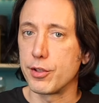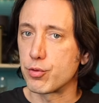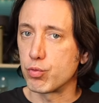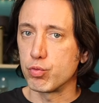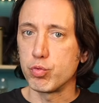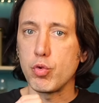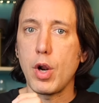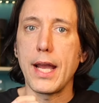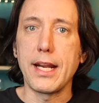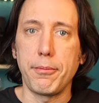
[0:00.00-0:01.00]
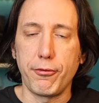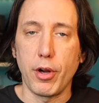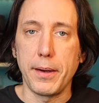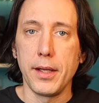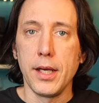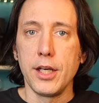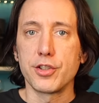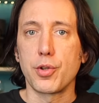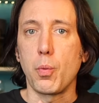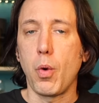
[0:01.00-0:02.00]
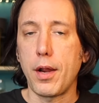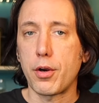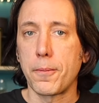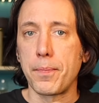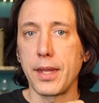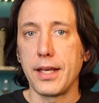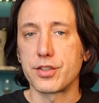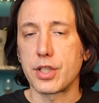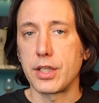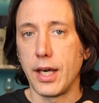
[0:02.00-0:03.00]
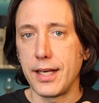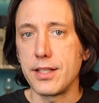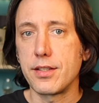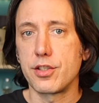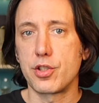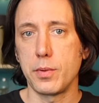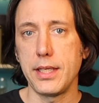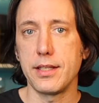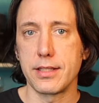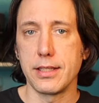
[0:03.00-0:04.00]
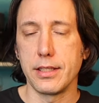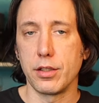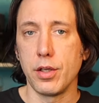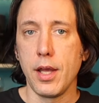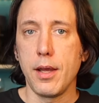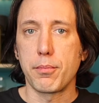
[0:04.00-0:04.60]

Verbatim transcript: It's right up front. So the water has cut into the sweetness a little,